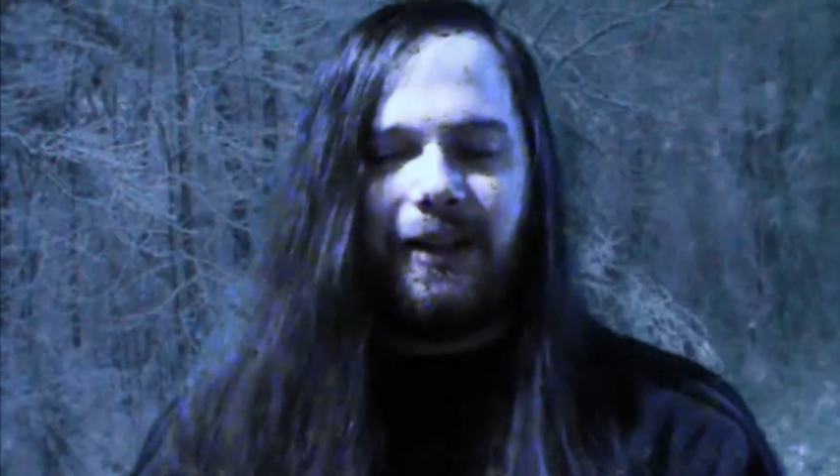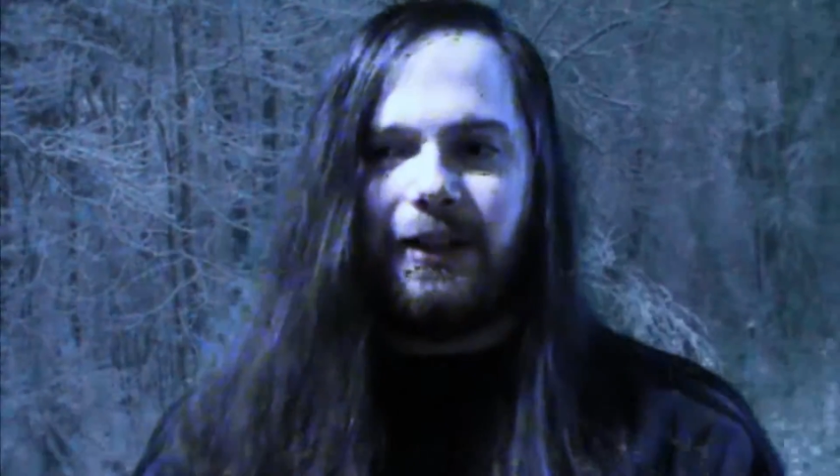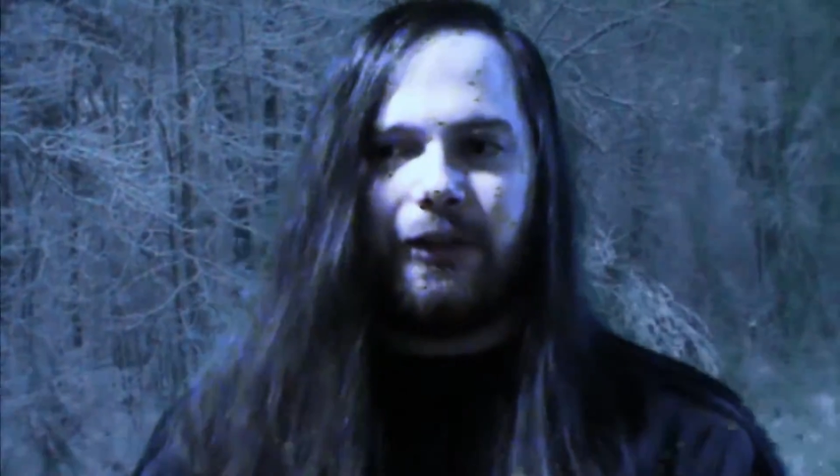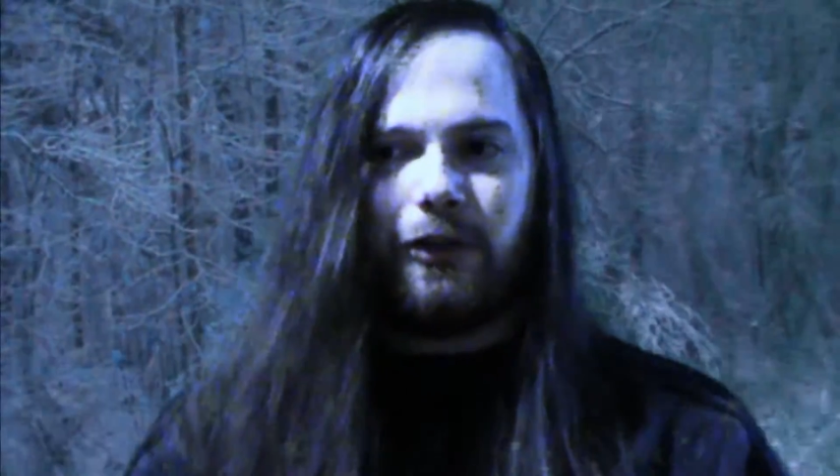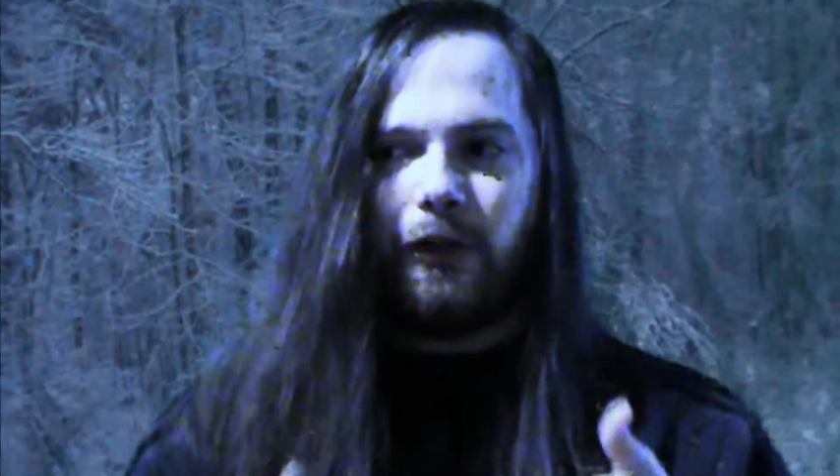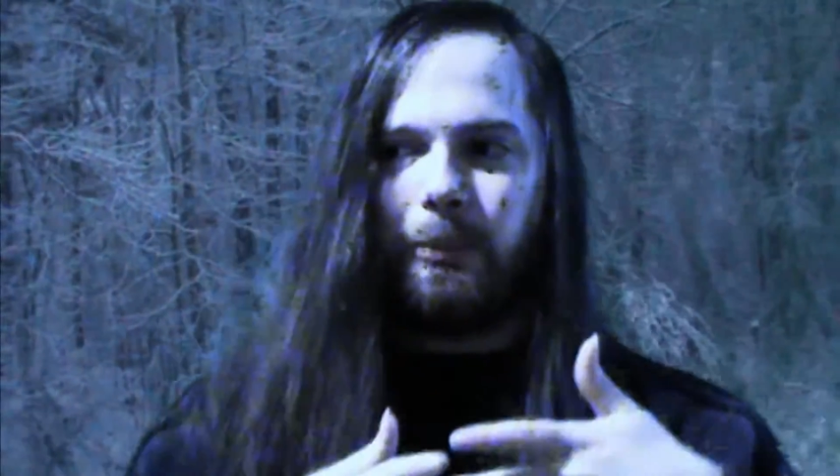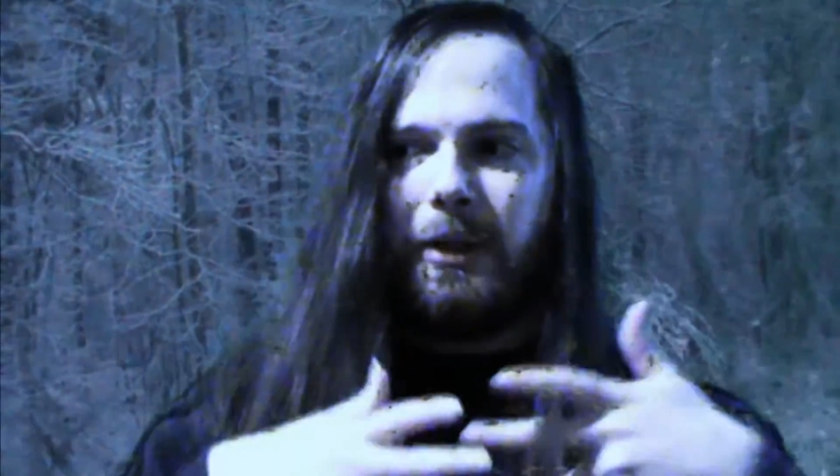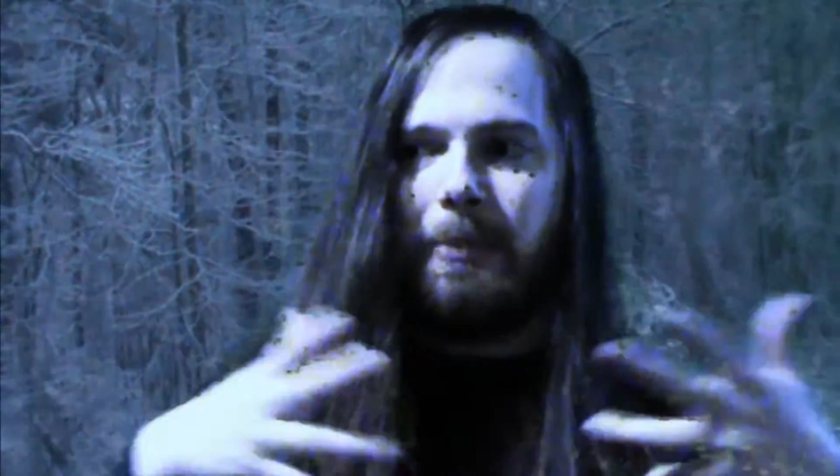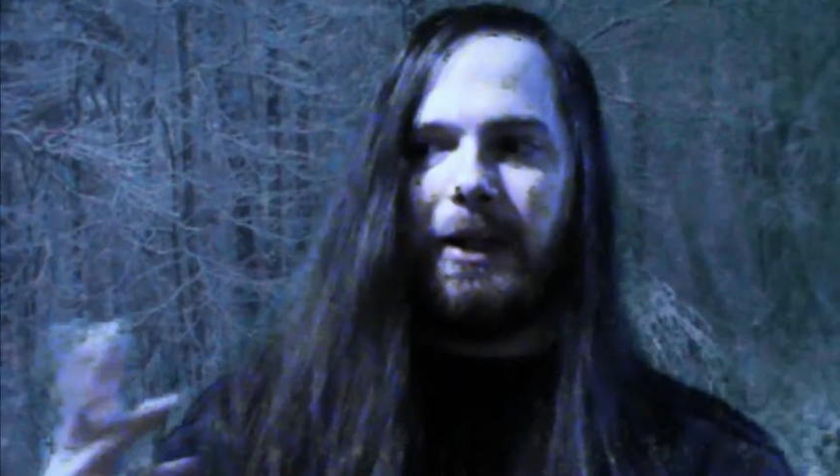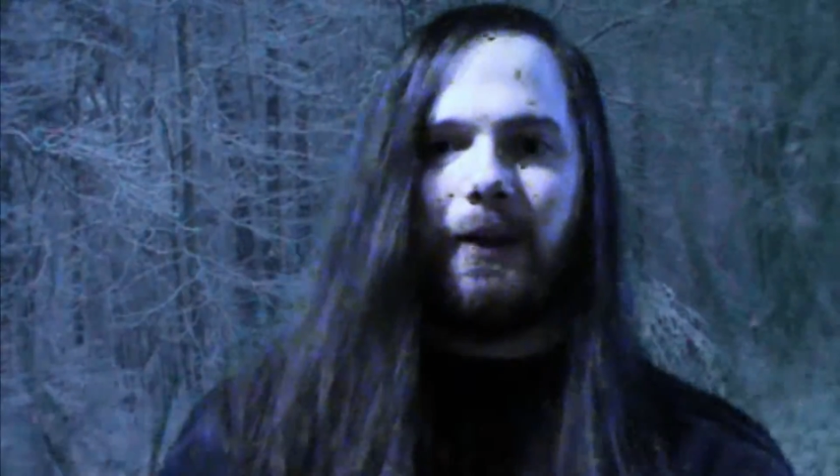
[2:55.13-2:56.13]
And it isn't just
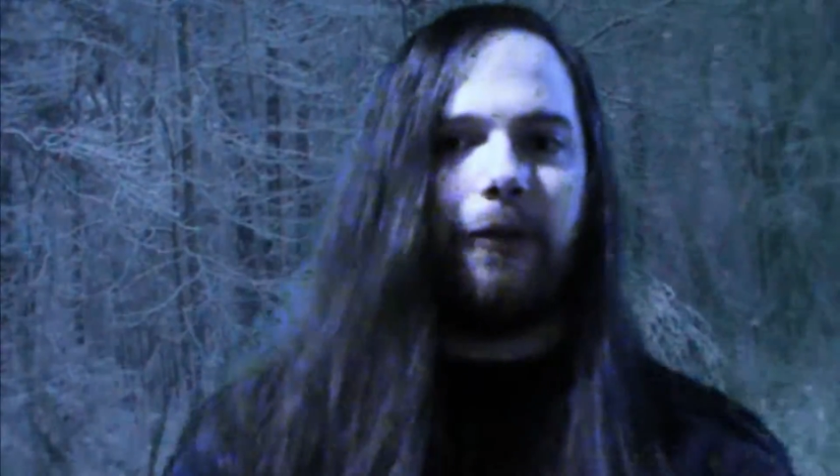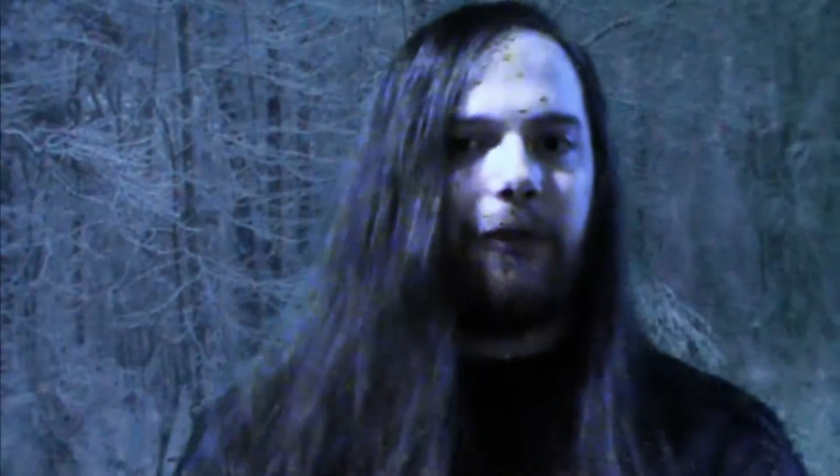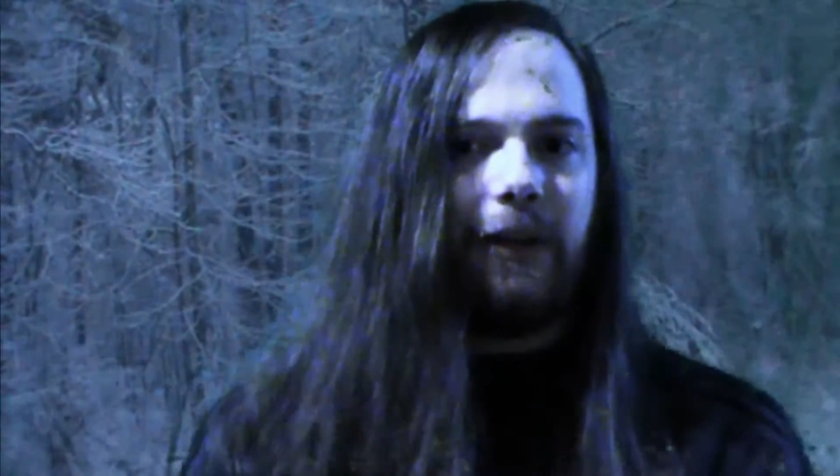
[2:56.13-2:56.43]
me being on